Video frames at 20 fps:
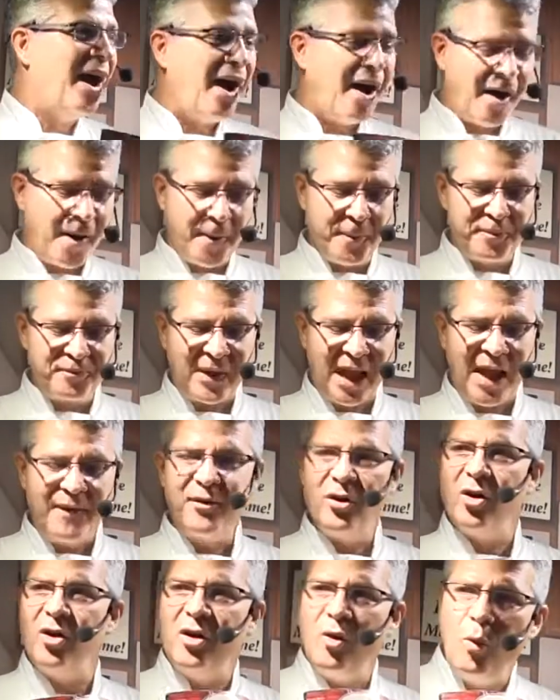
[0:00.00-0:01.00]
Have
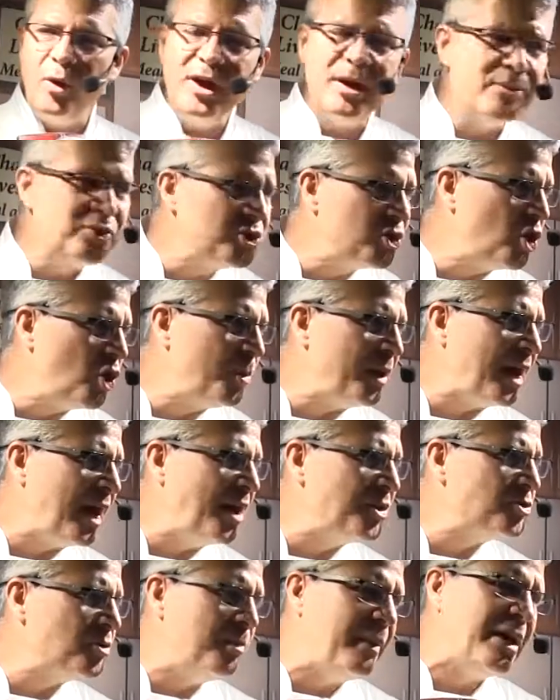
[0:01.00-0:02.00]
you heard of Williams-Sonoma,
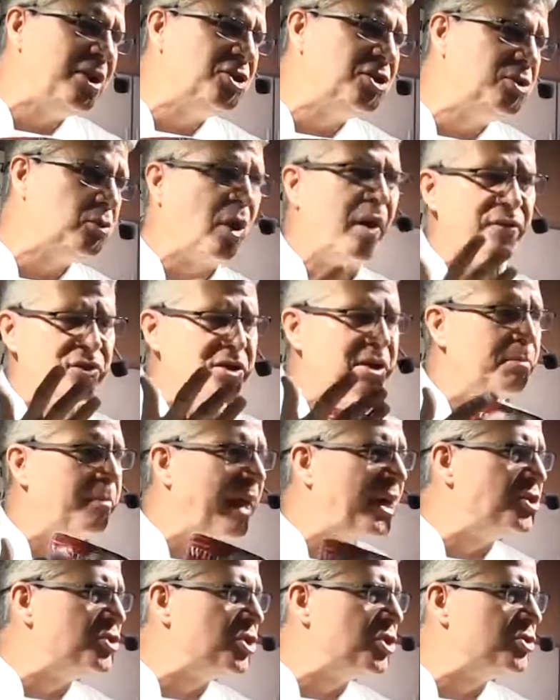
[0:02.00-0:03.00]
guys, or Macy's? Obviously
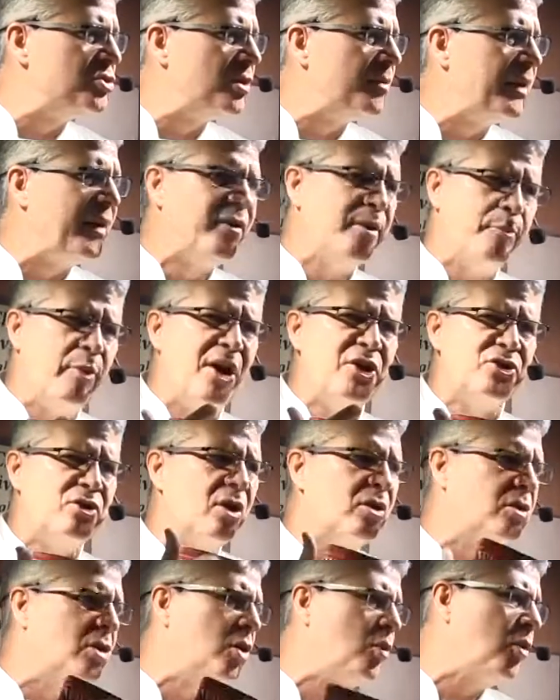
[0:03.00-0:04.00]
Macy's. Have you priced
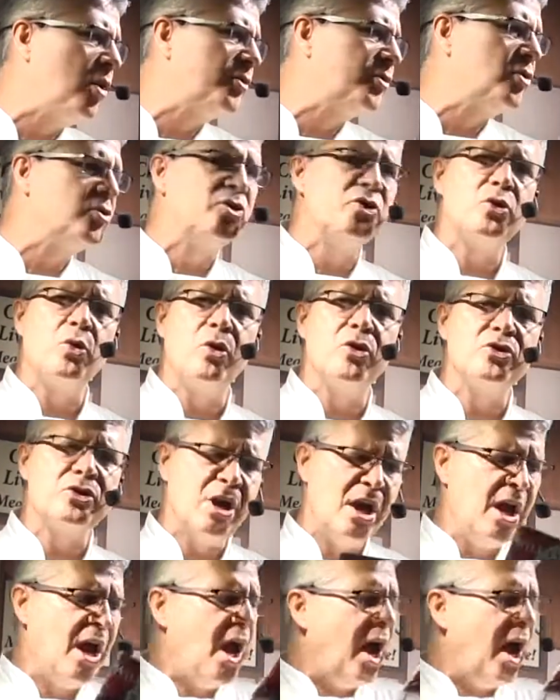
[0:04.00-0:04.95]
good cookware at those stores?